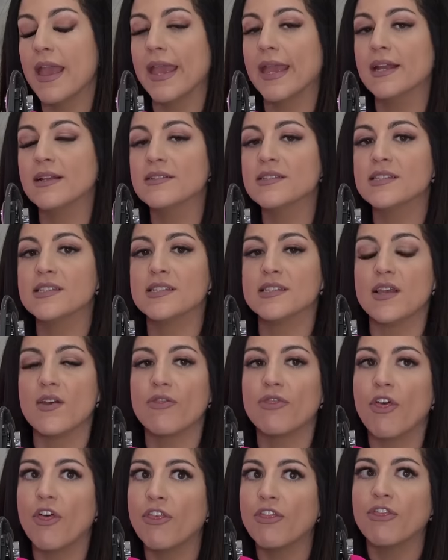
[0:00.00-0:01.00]
It's
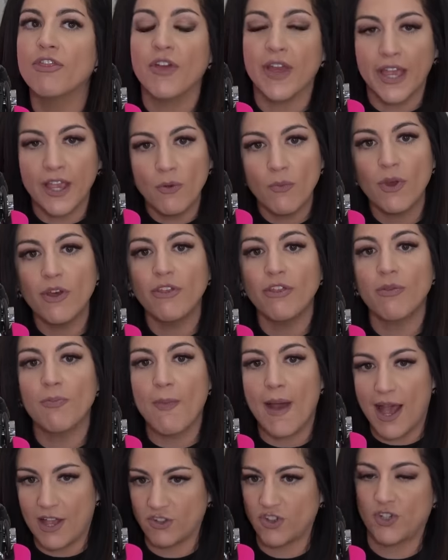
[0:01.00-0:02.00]
the thing with
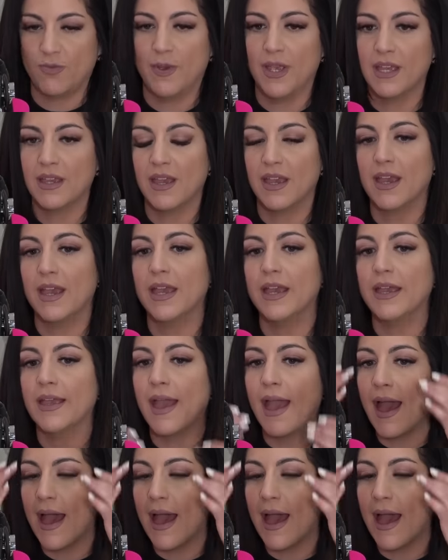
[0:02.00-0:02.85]
matchmaking,